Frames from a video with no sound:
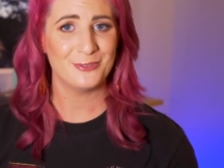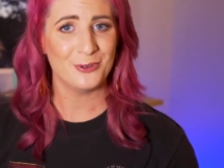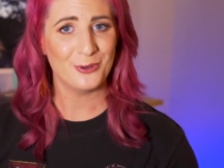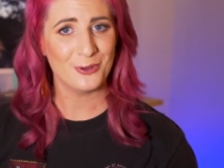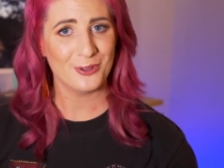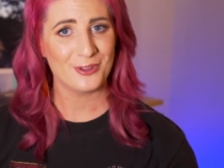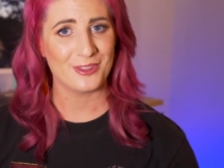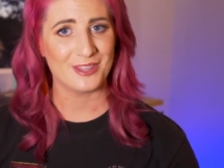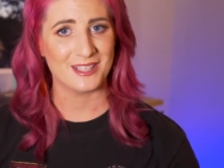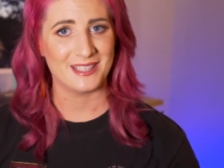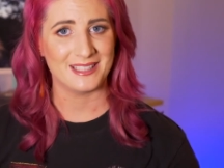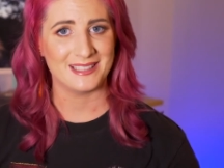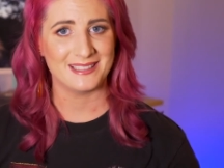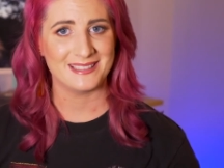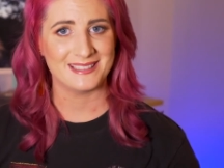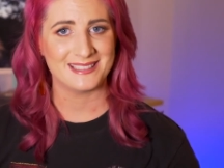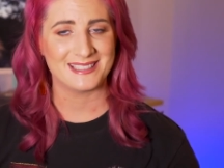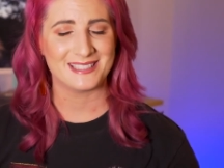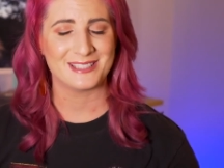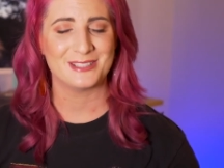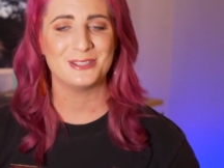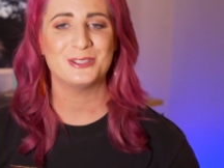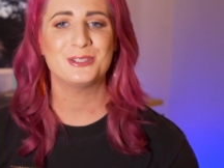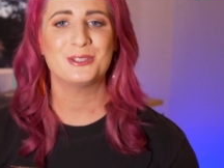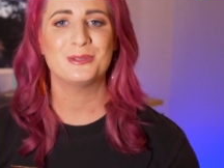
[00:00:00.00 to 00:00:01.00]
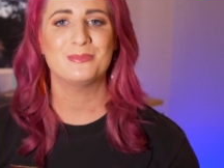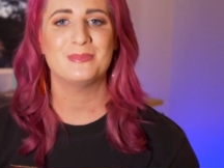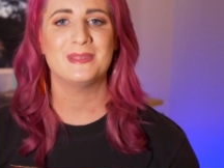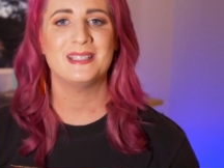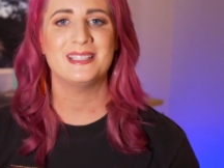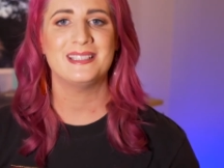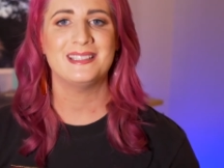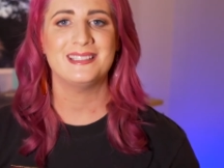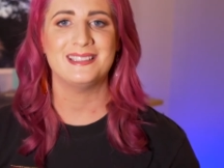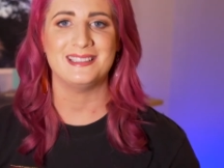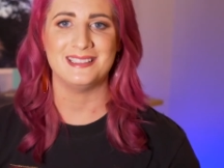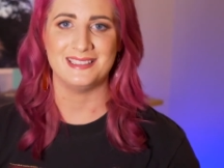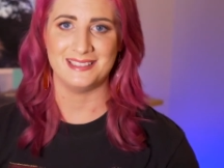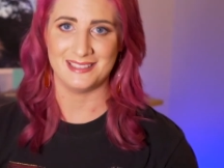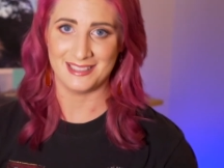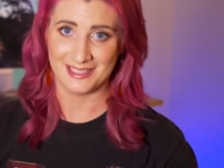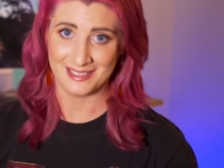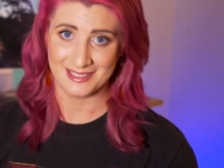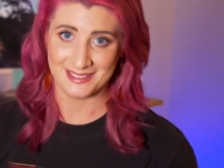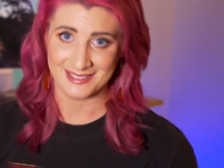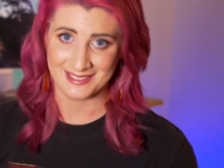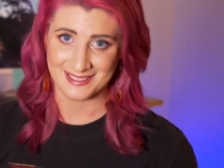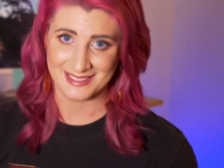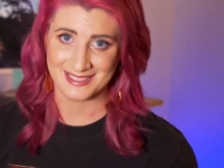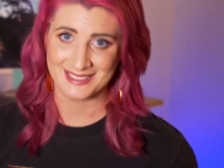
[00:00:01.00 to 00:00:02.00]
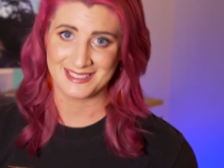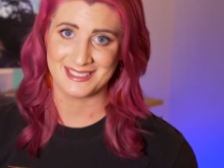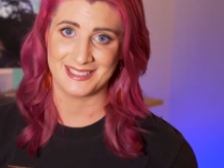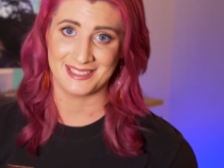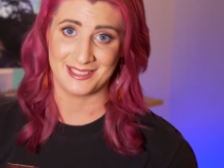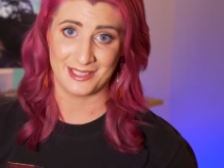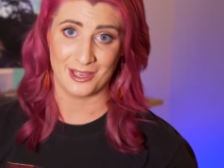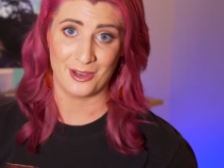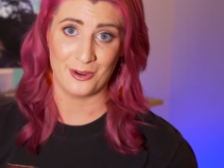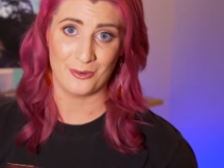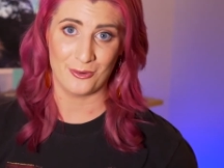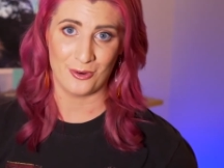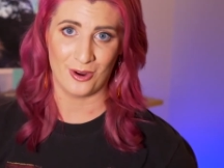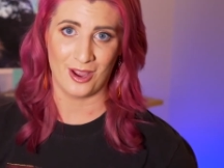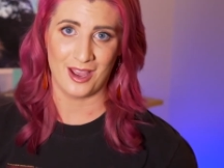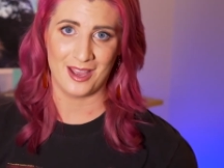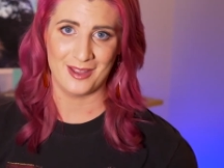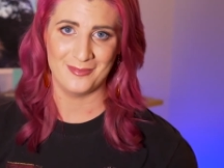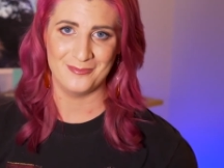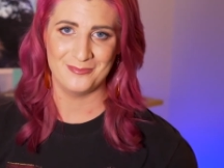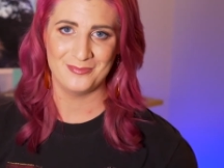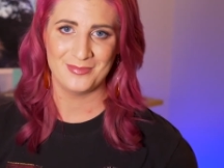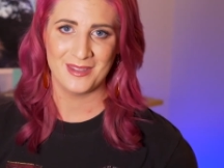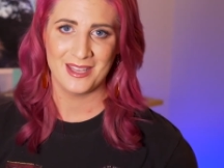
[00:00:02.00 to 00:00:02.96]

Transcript: four things took me years to get right.